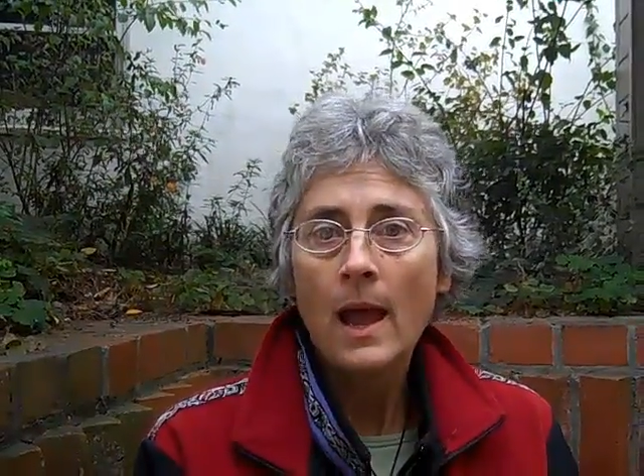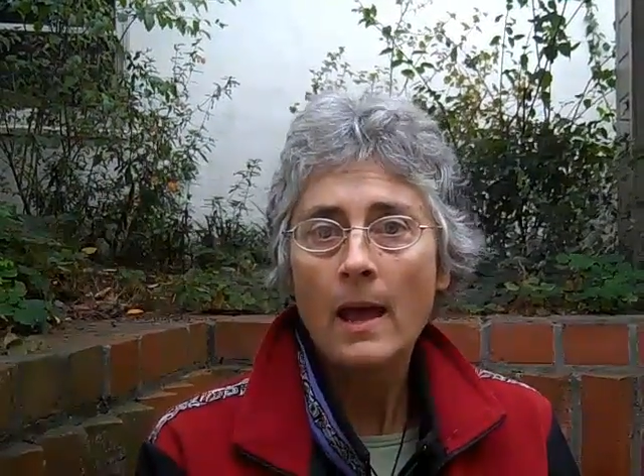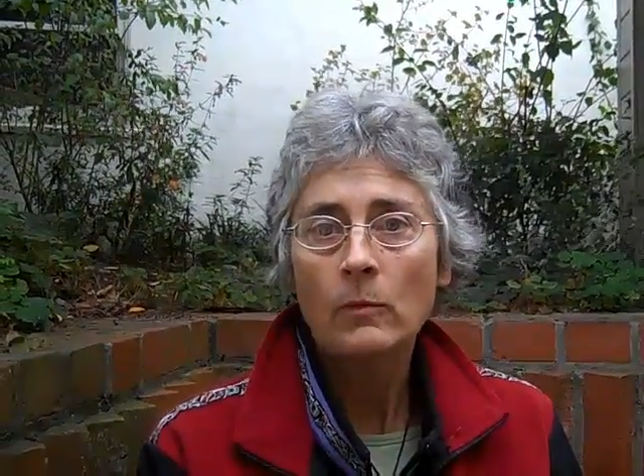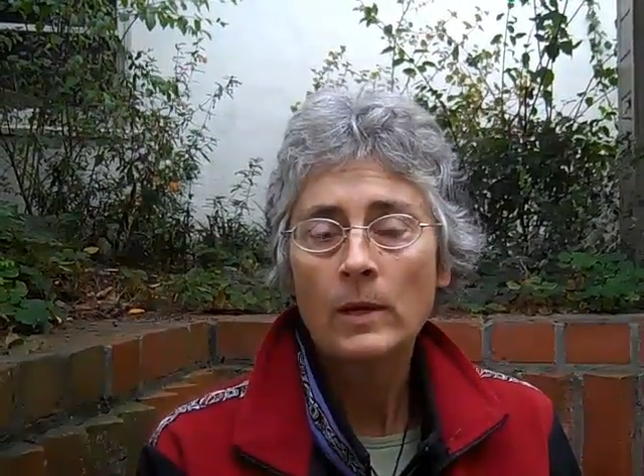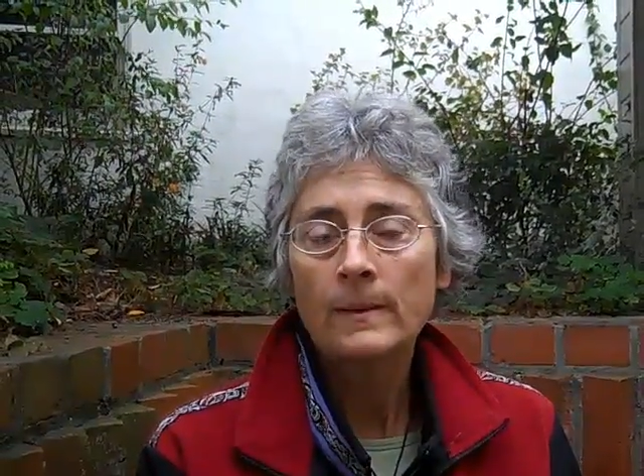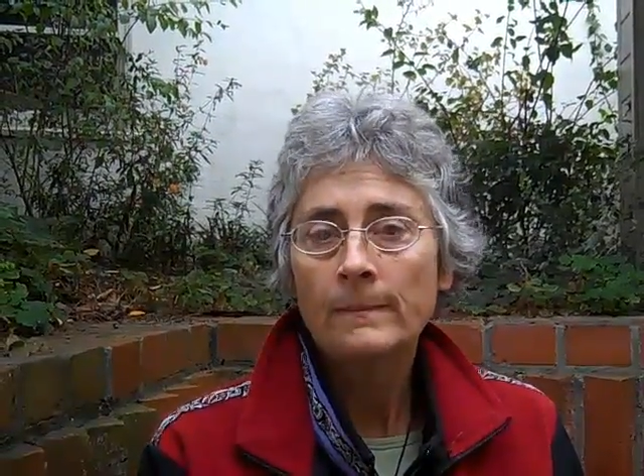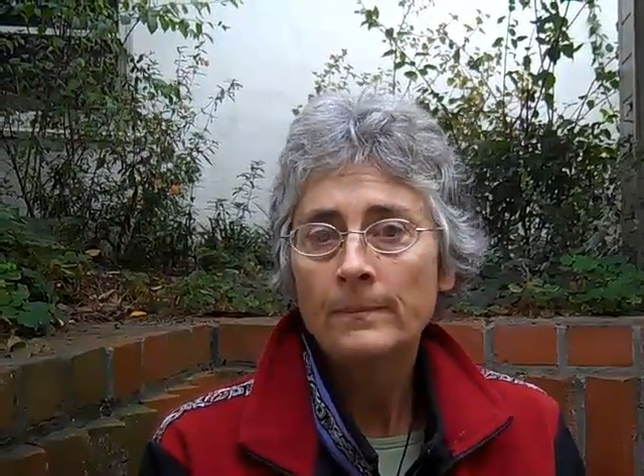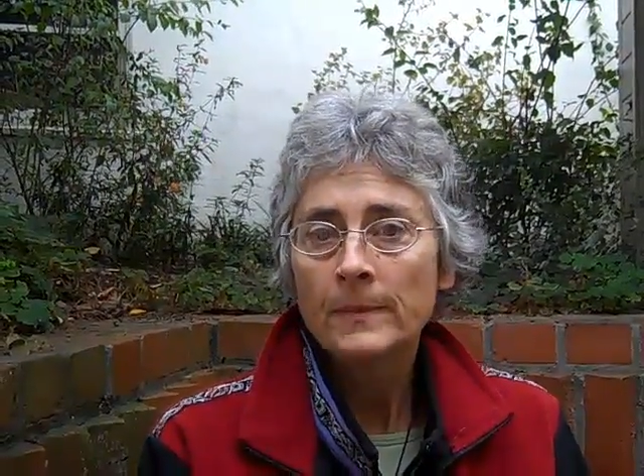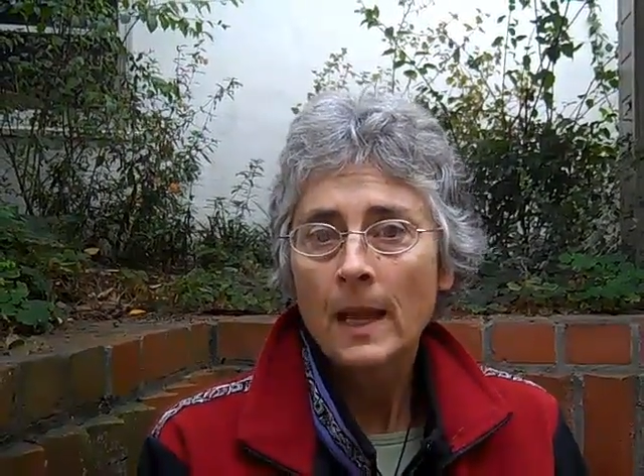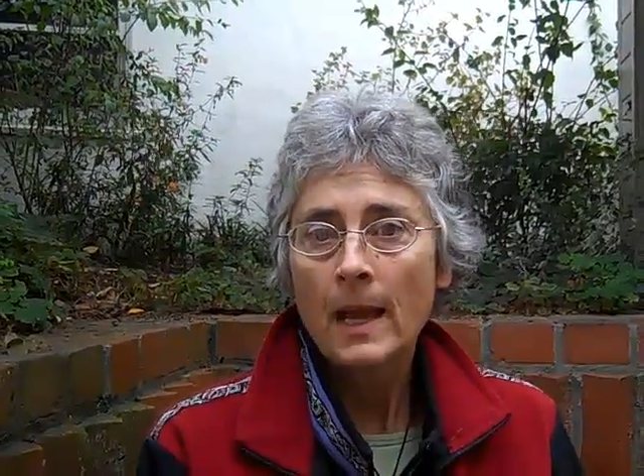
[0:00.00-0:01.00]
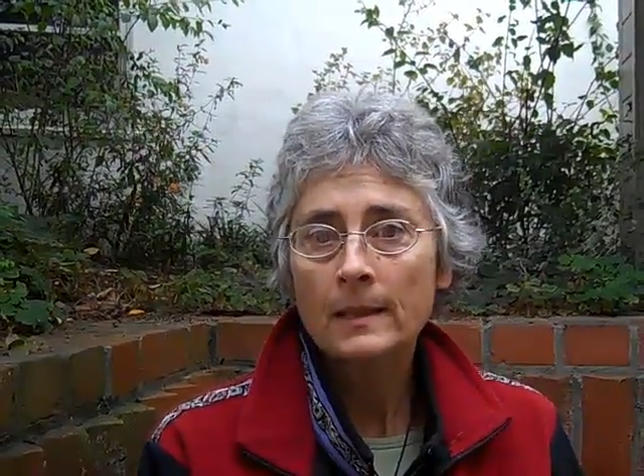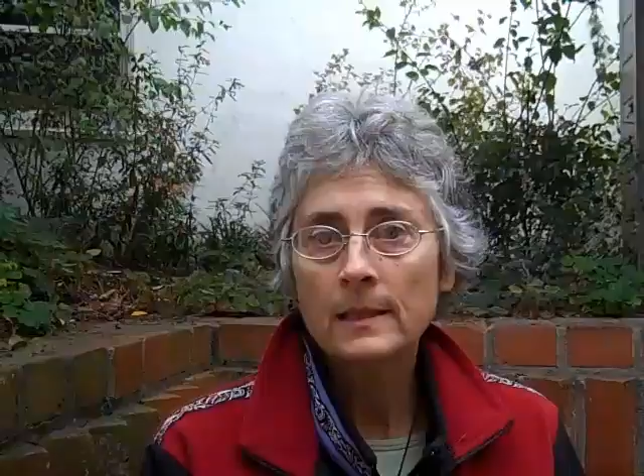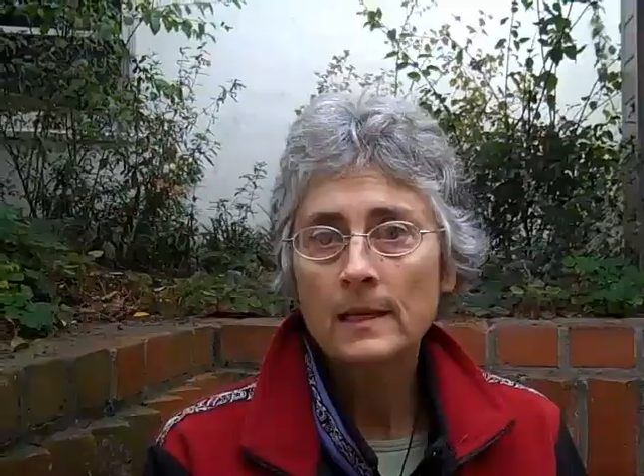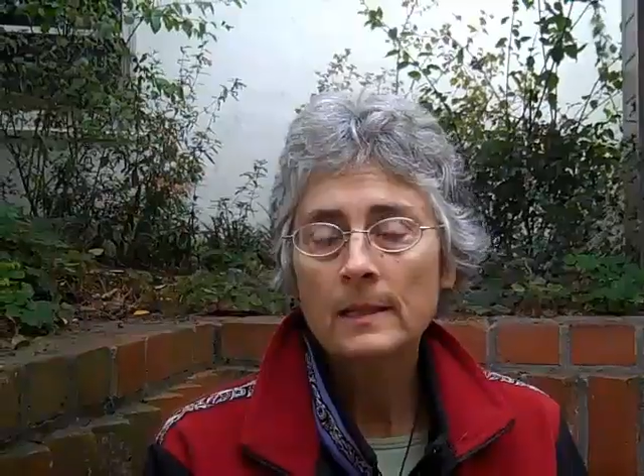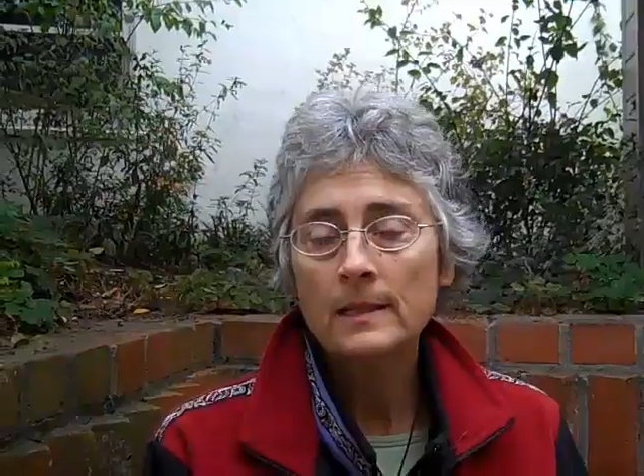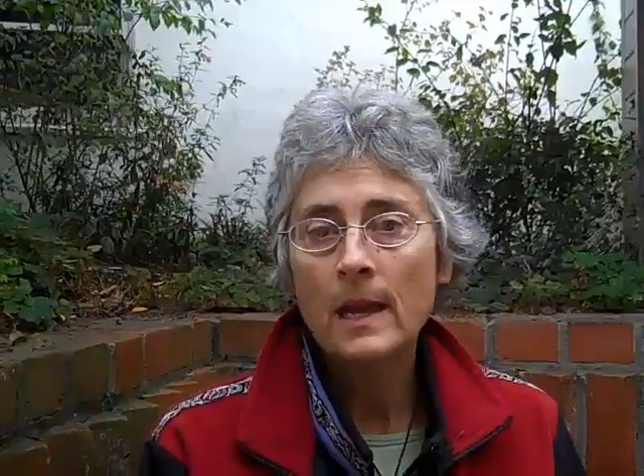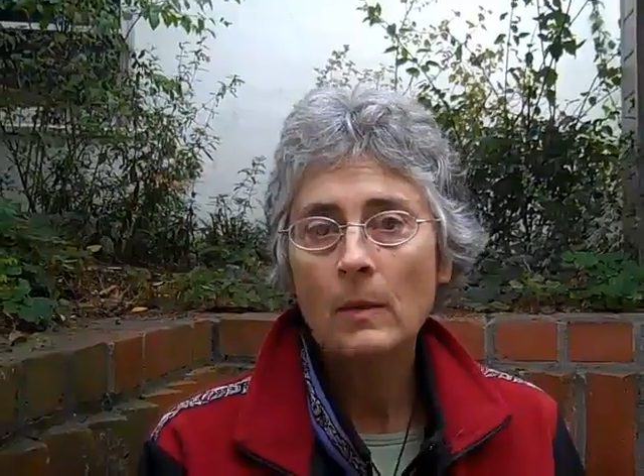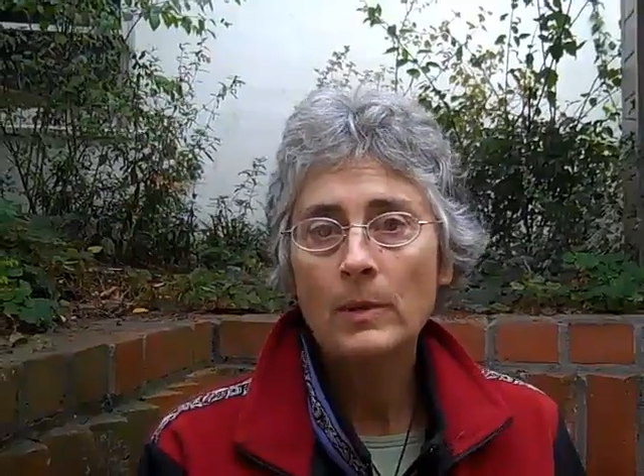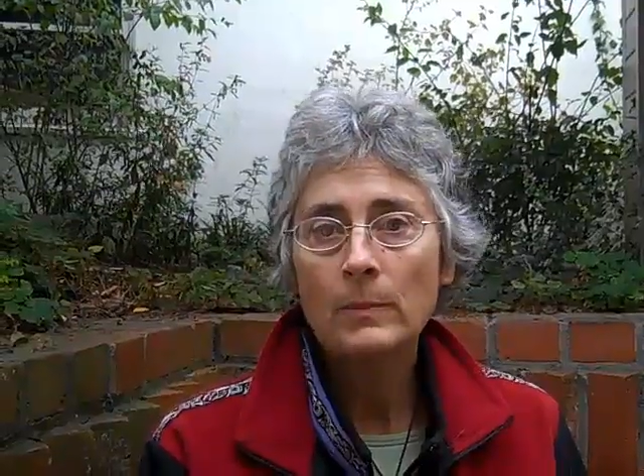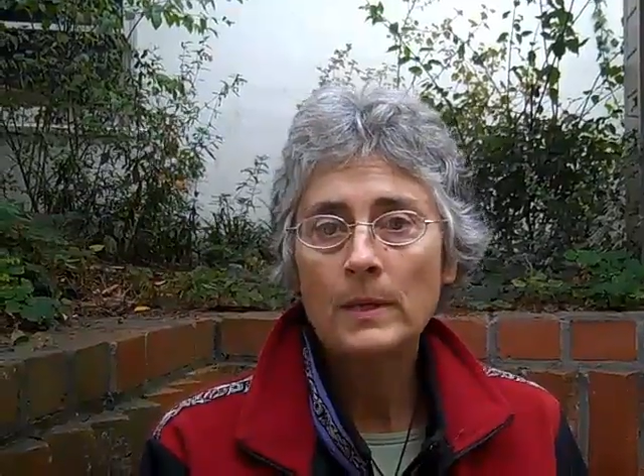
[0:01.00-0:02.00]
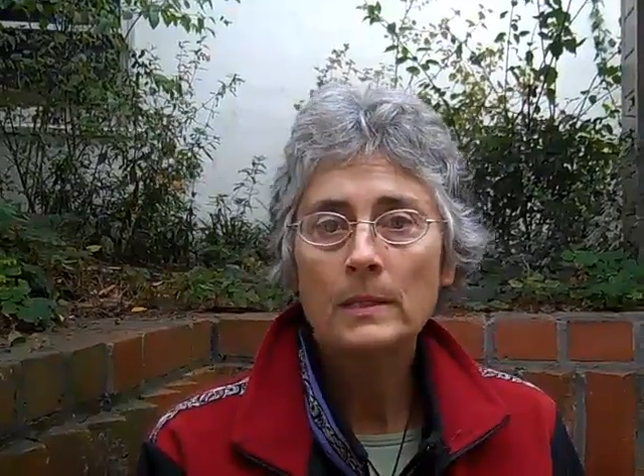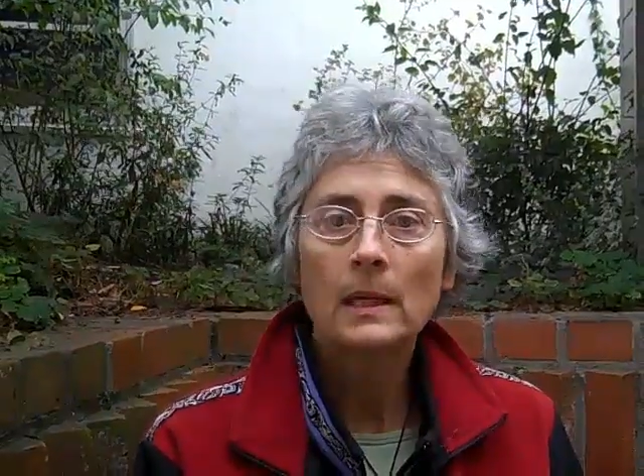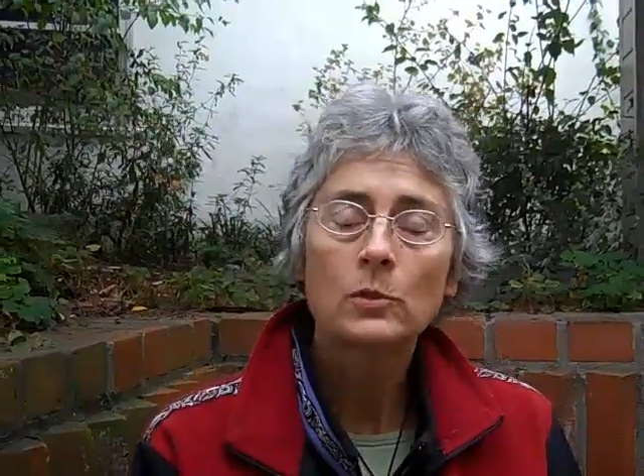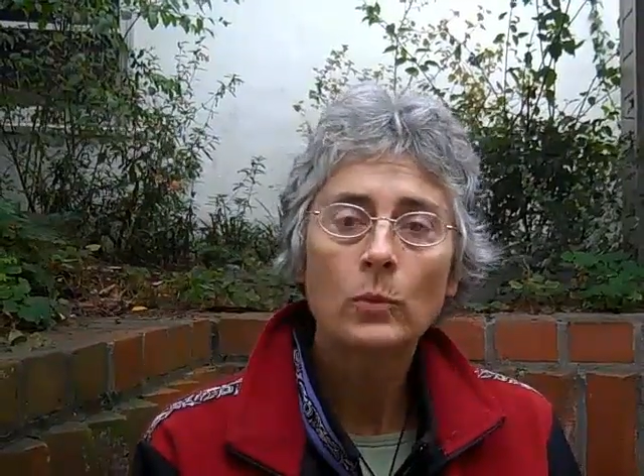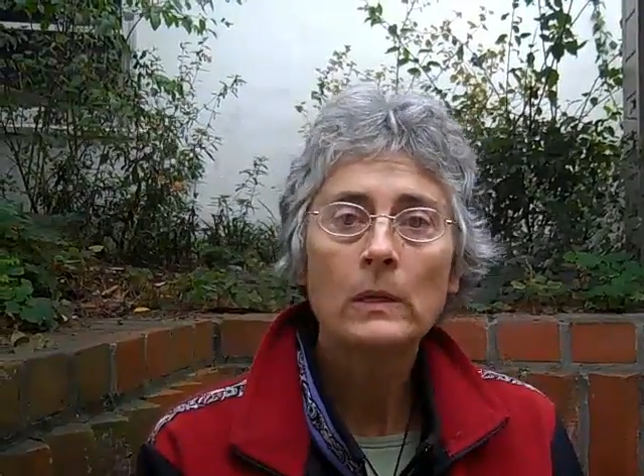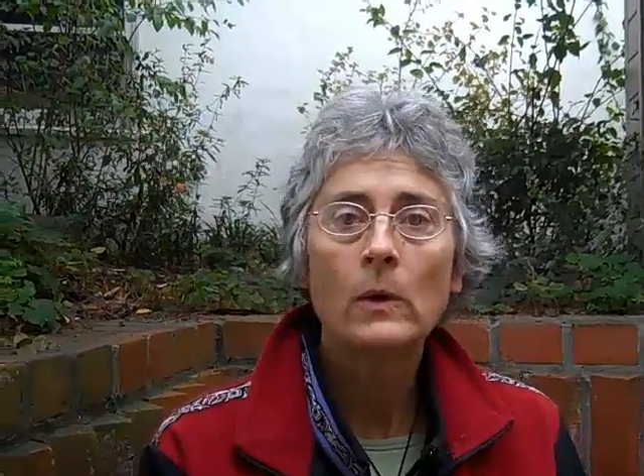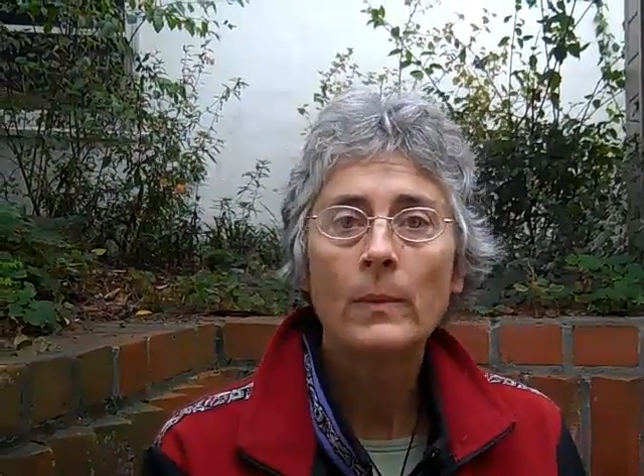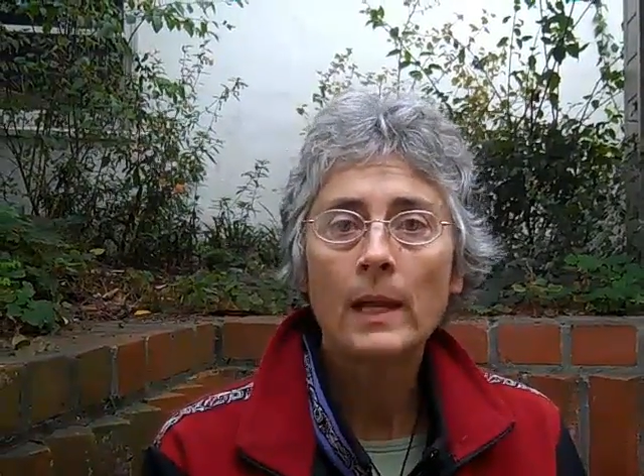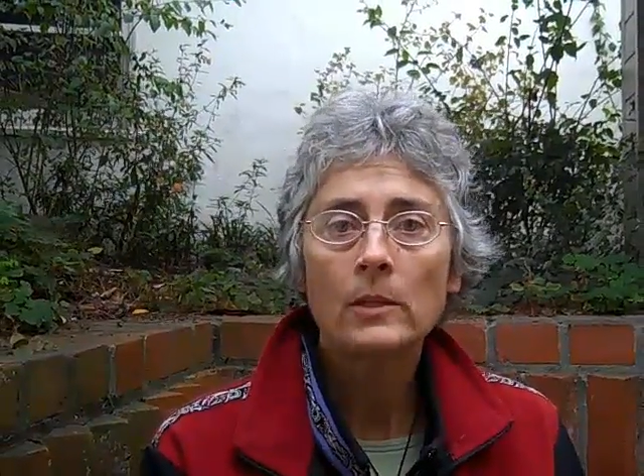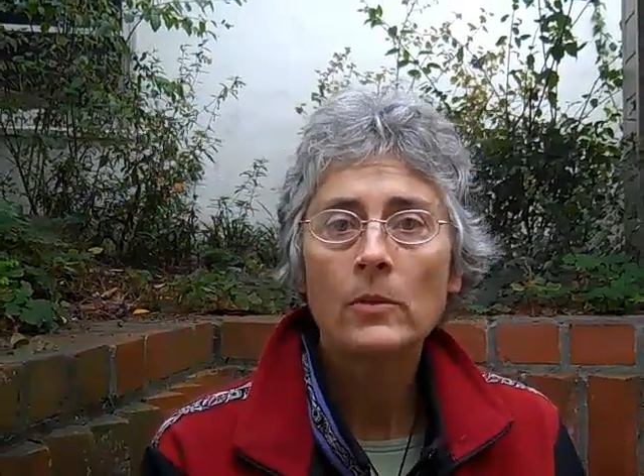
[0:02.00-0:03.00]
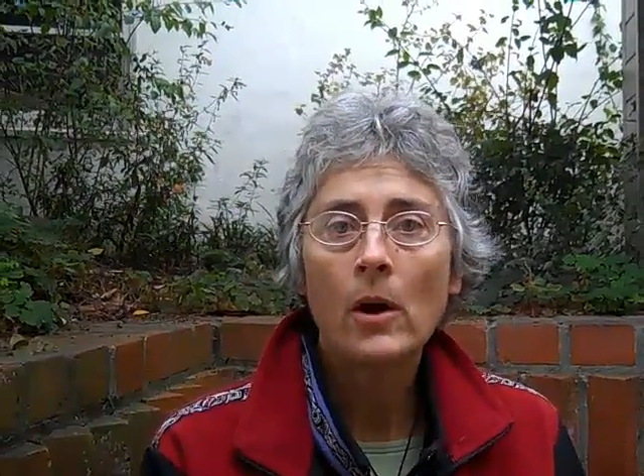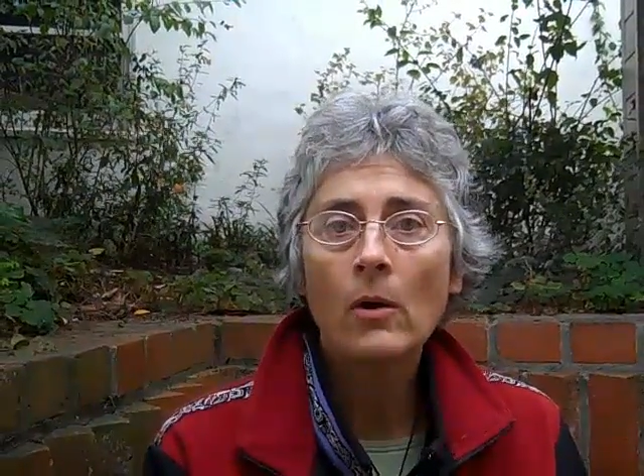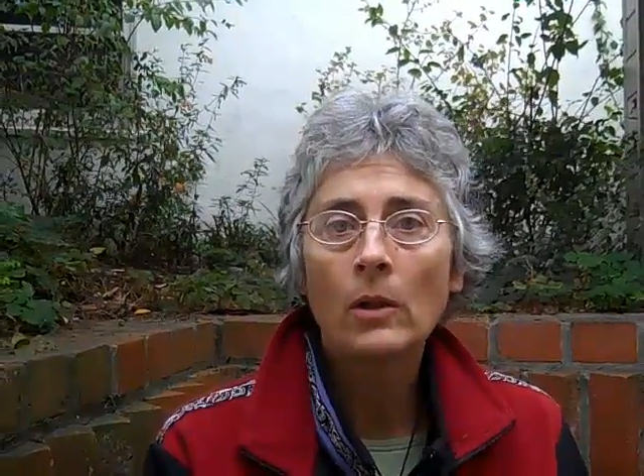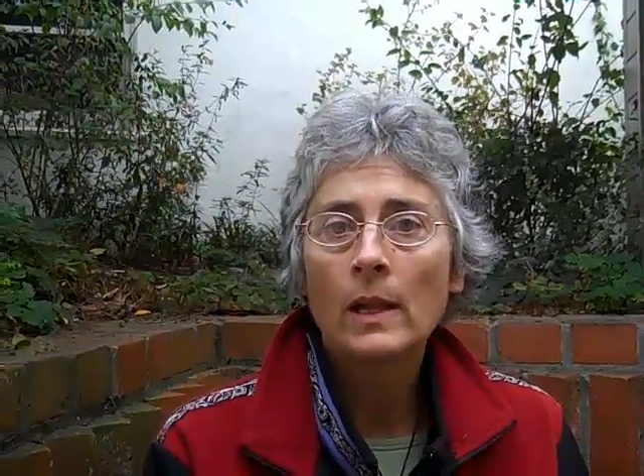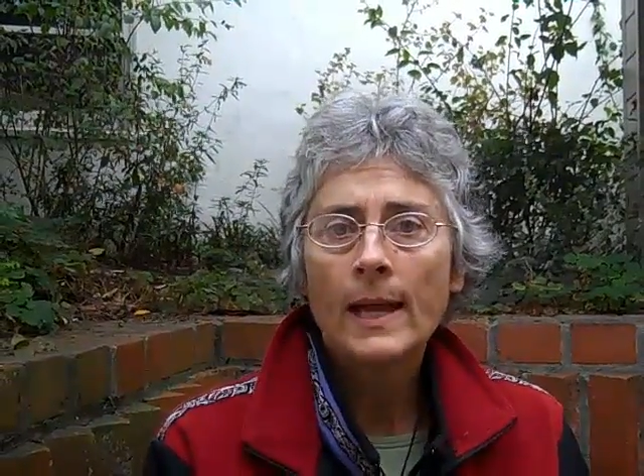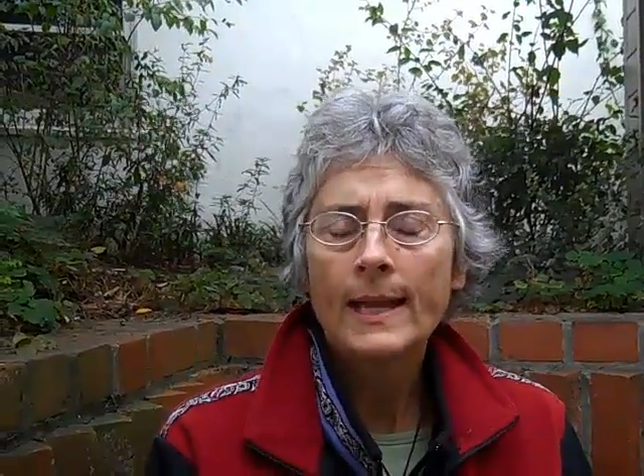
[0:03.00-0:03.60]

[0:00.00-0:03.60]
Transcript: And when Exxon and now BP says, we will make you whole,